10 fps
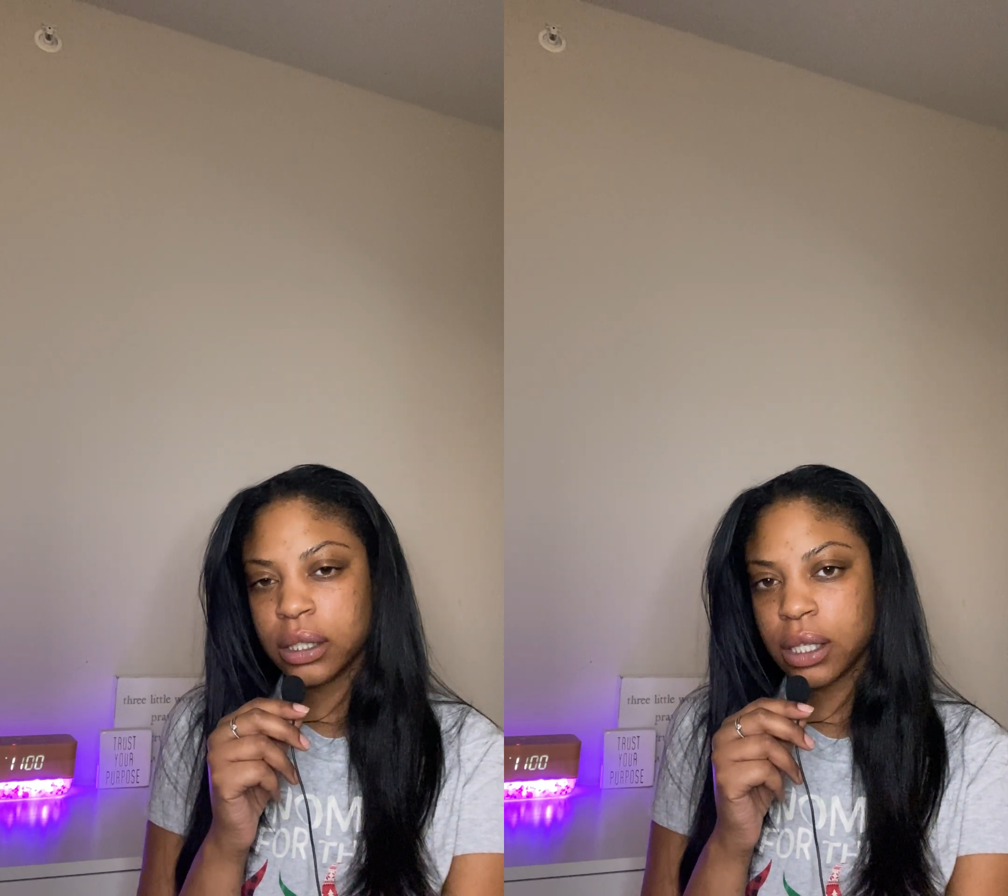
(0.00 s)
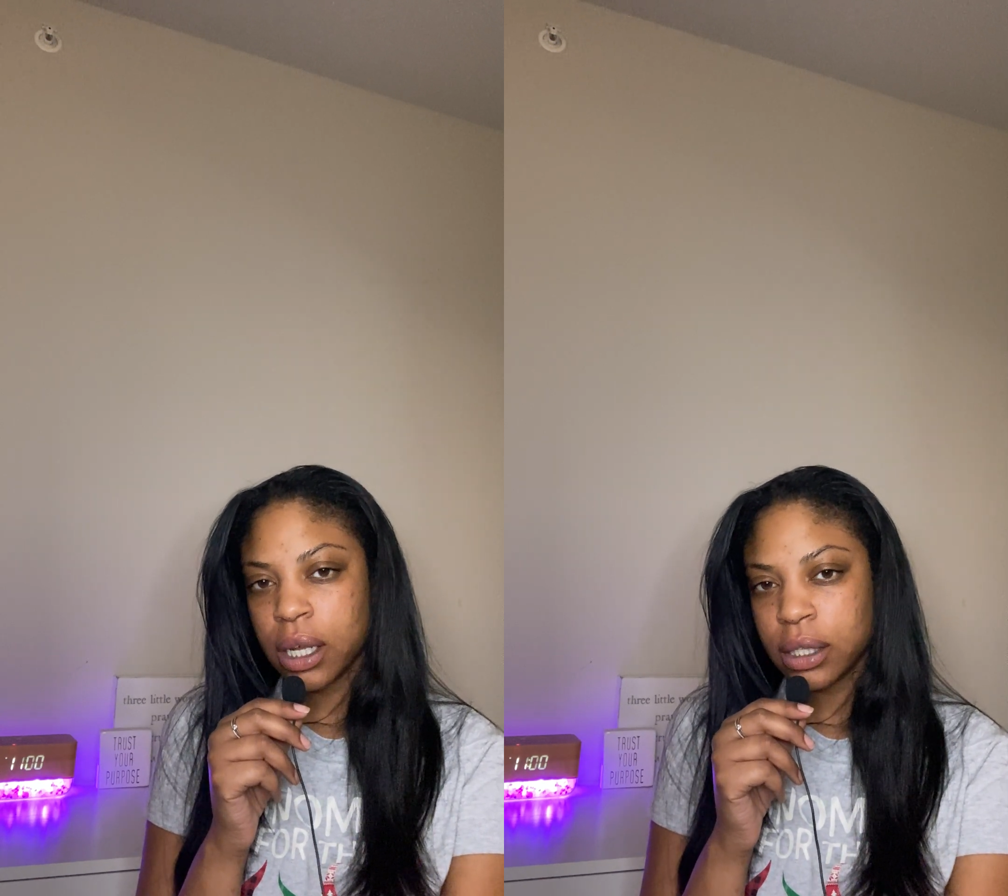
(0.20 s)

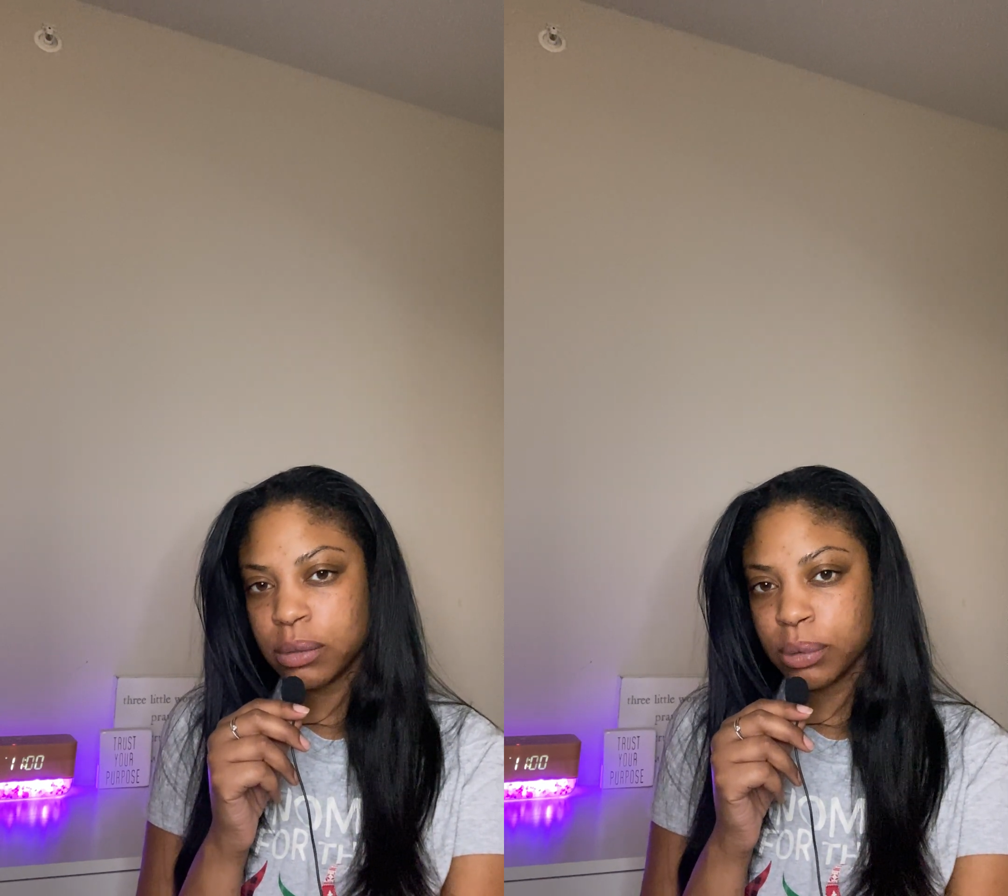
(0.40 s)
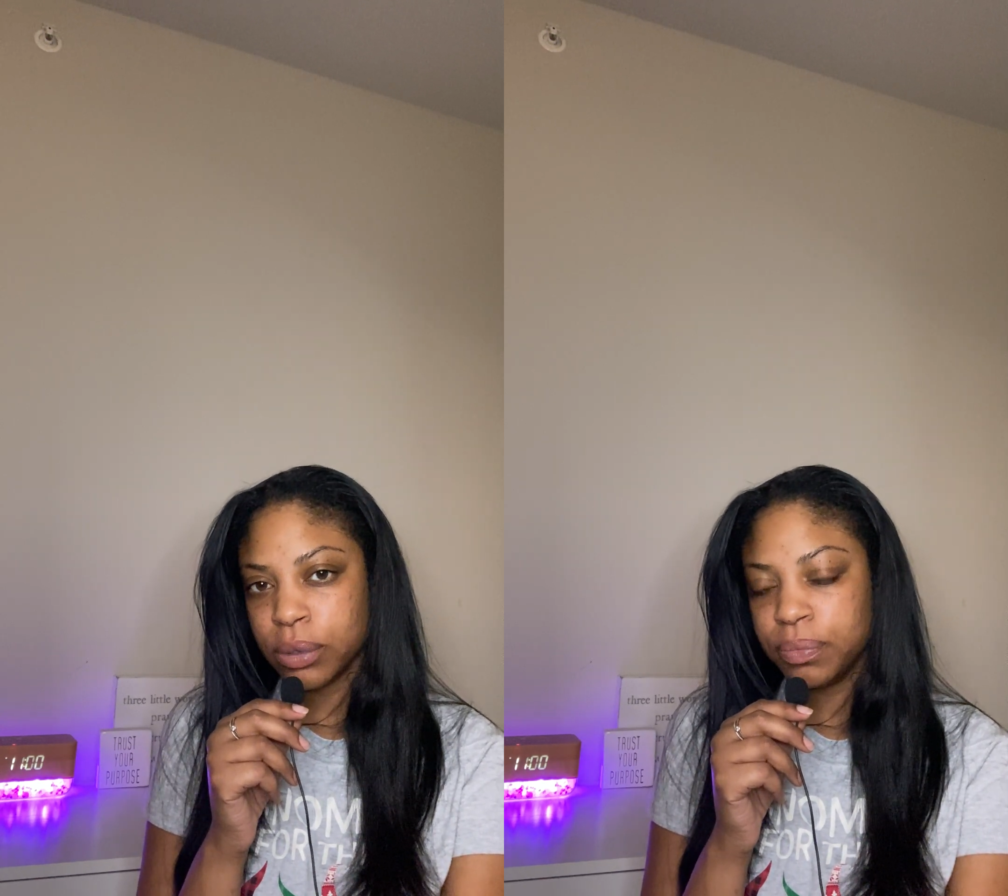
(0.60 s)

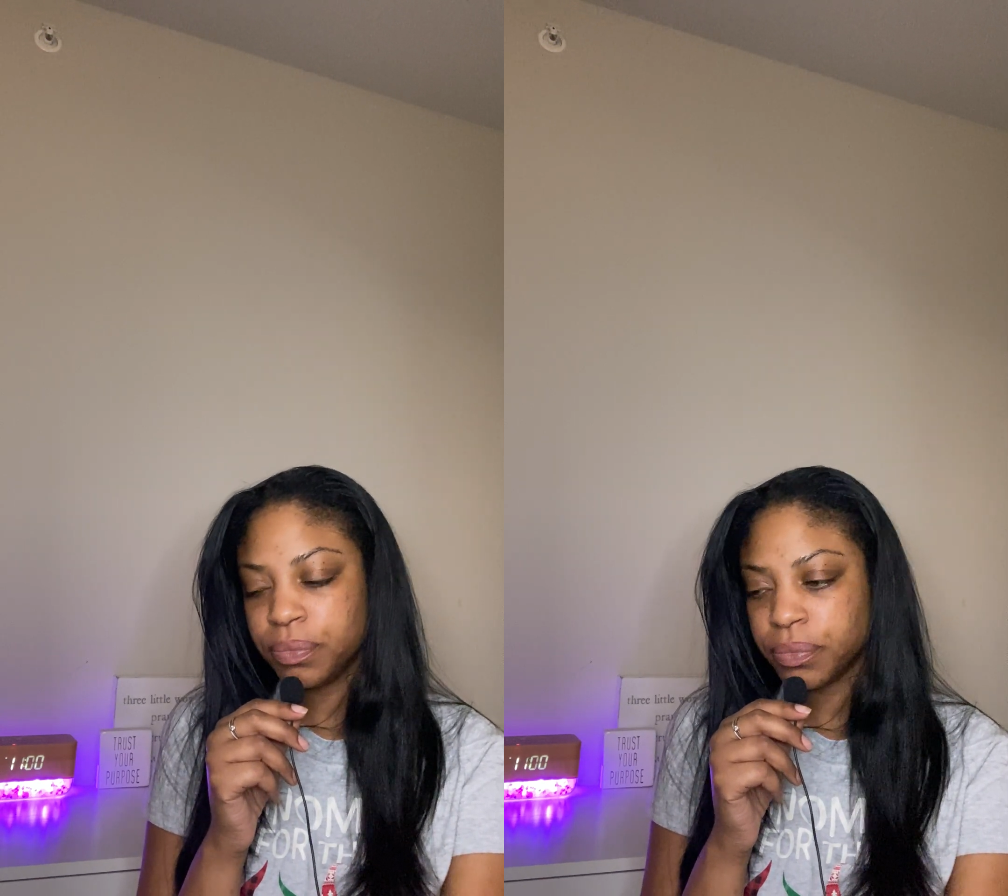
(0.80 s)
gospel.